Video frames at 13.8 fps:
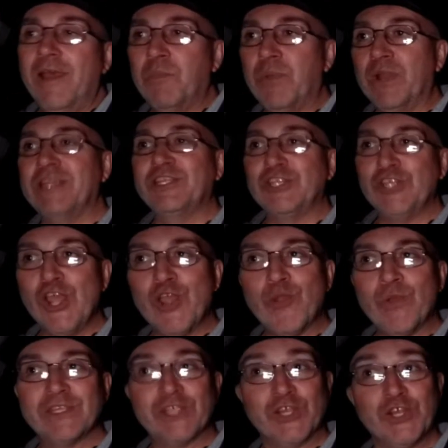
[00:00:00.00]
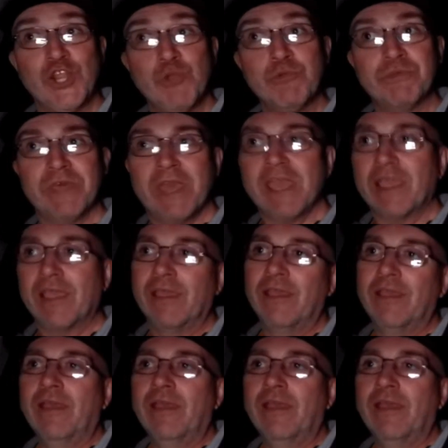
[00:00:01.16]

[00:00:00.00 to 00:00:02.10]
but it's new. It's a new thing.